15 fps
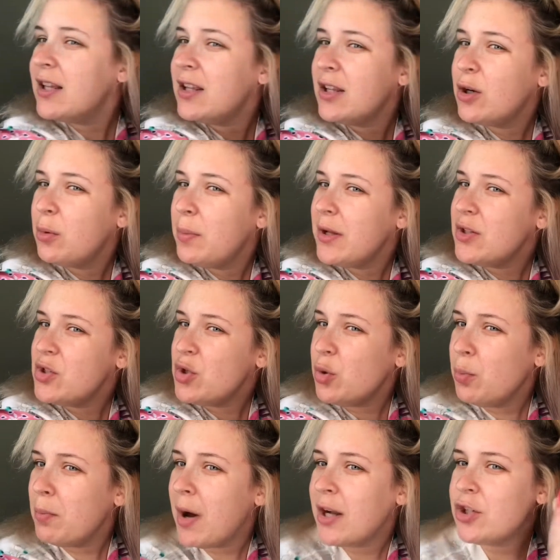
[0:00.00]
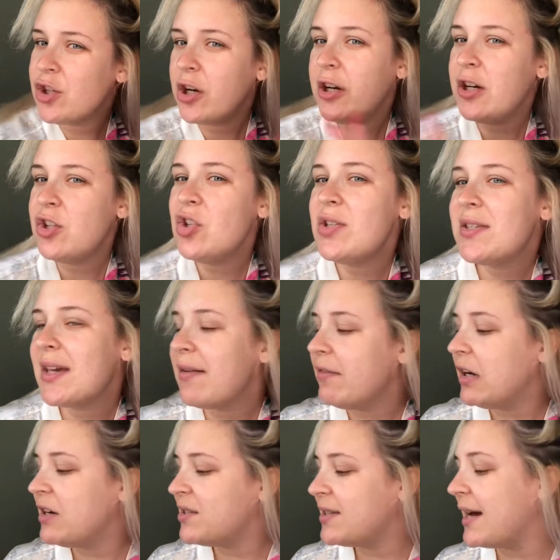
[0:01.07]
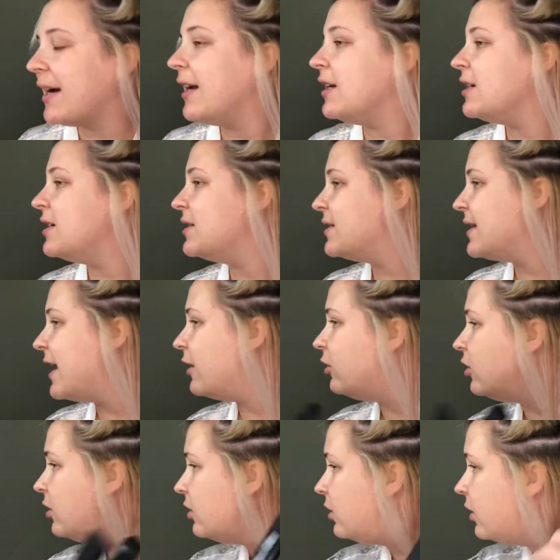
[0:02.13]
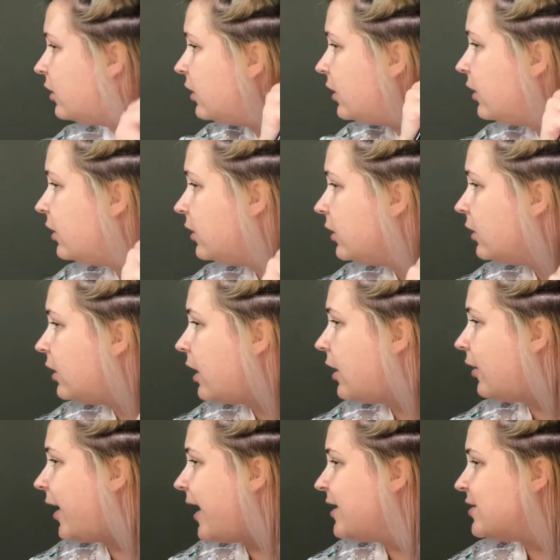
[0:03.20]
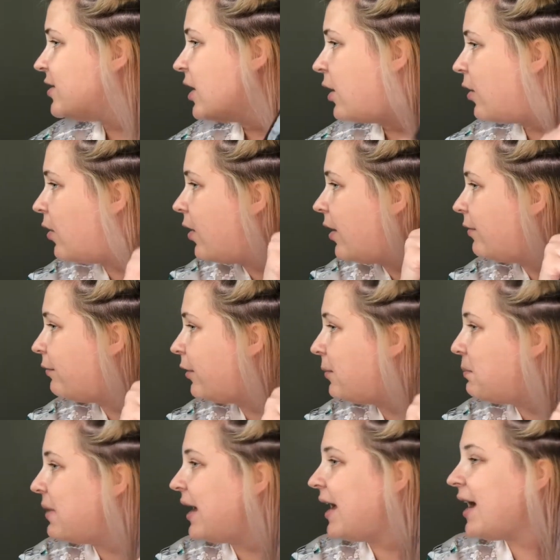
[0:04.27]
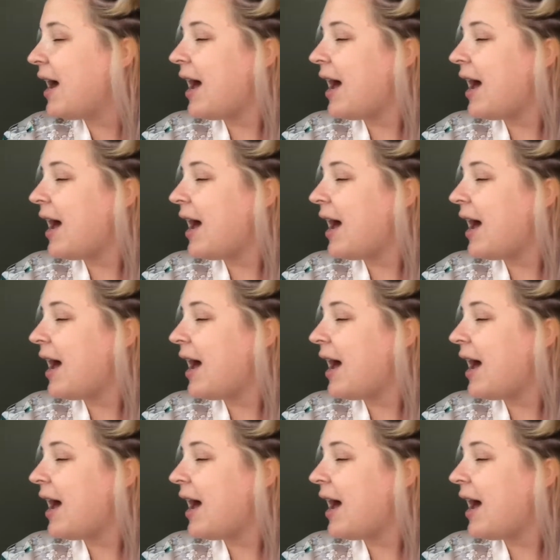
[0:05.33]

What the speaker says: a little bit too much on it, just give it a second to settle. Okay, so for me,